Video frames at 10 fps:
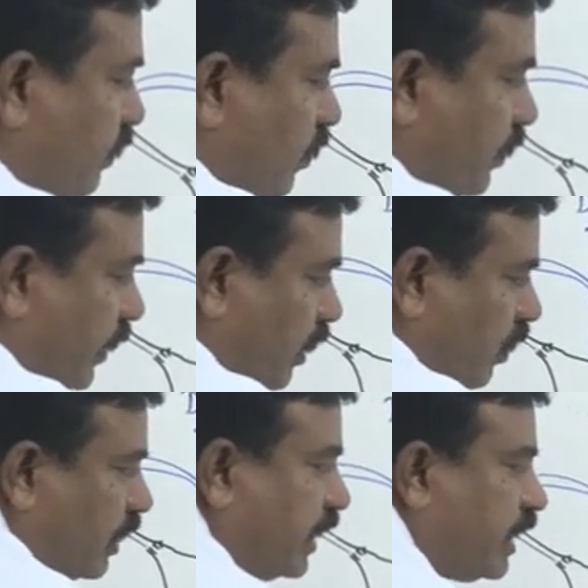what we
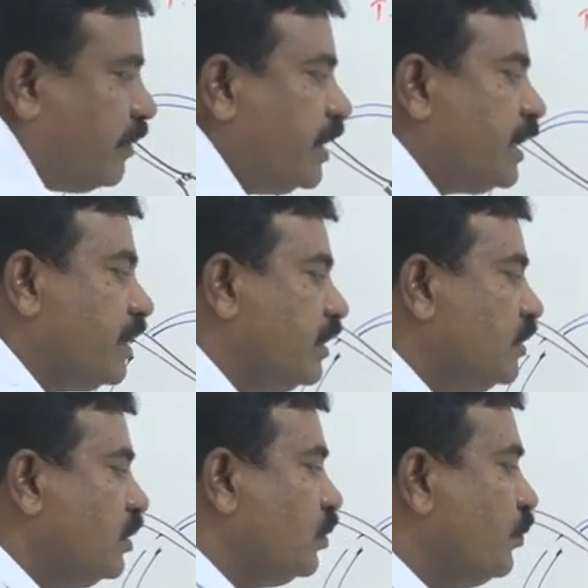call grey
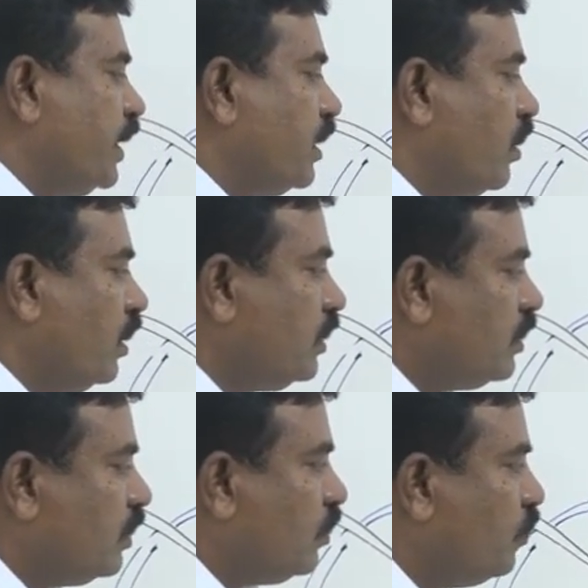matter we called
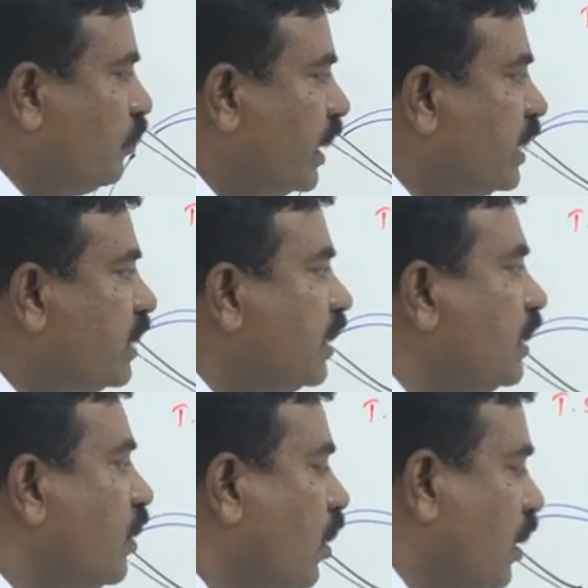
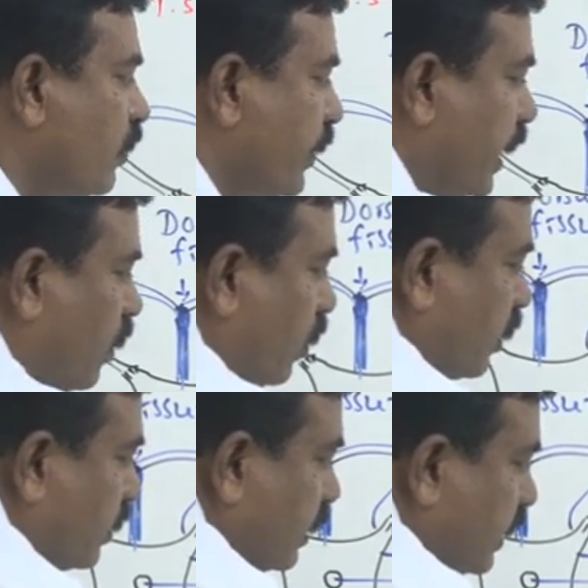ventral horn we
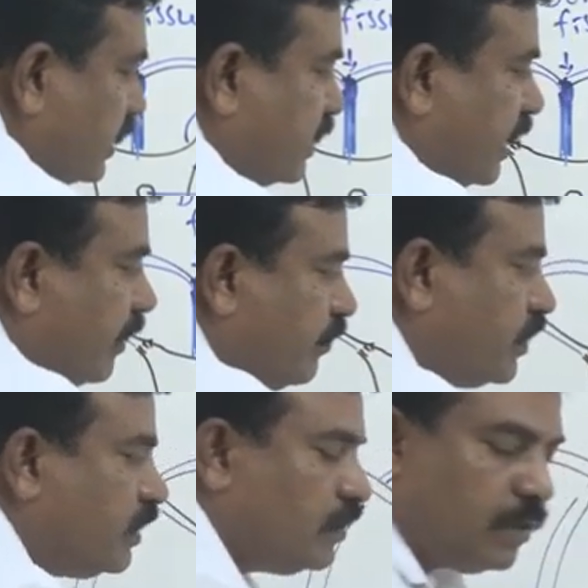called. It is the name,